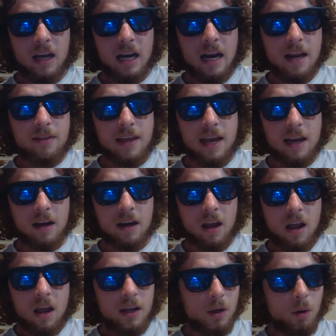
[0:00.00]
and then
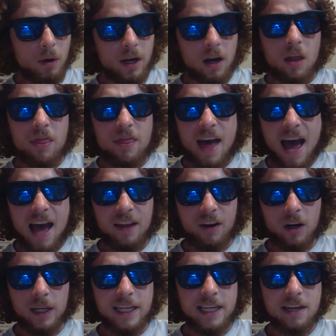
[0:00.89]
going on
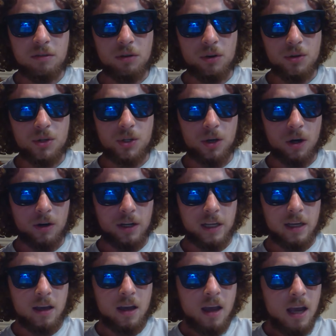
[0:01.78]
that hero's
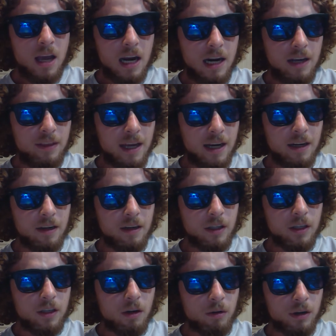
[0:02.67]
journey, and
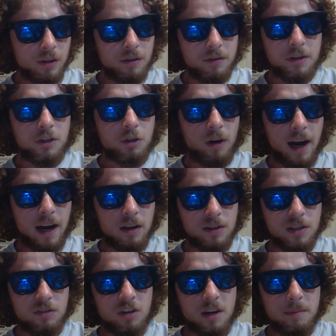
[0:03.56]
then going through the
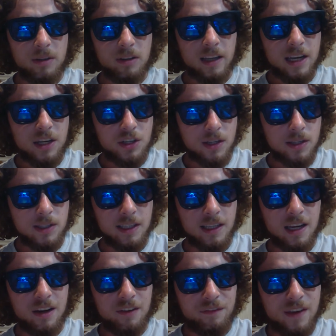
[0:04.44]
trials and tribulations
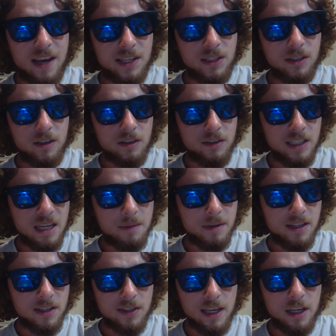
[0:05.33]
and facing your
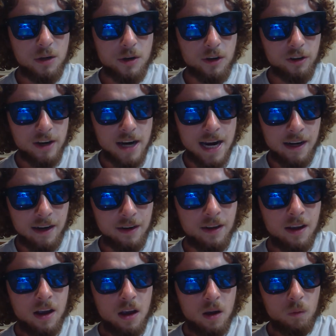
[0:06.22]
demons that you
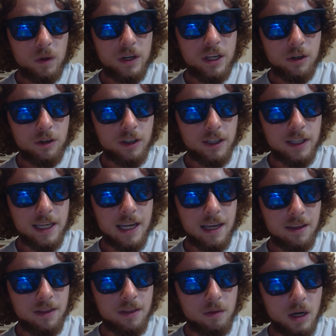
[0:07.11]
created when you were a
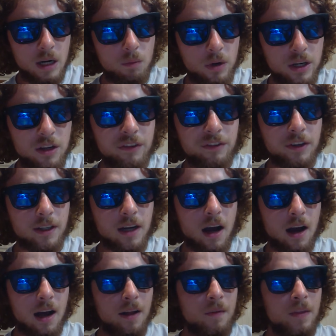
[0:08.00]
kid and when you
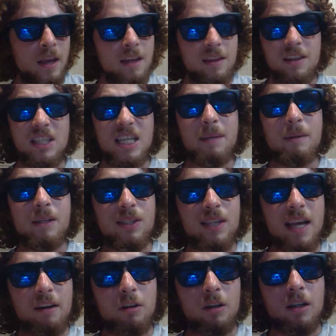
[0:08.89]
forgot, the demons
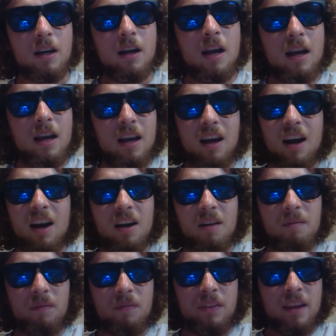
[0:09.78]
that
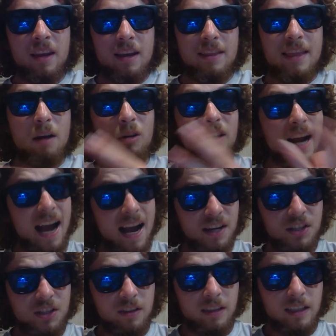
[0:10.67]
were
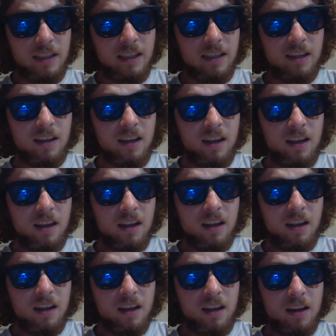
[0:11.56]
actually
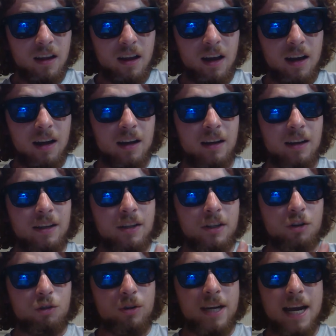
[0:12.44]

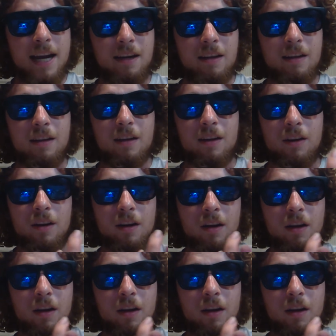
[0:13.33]
created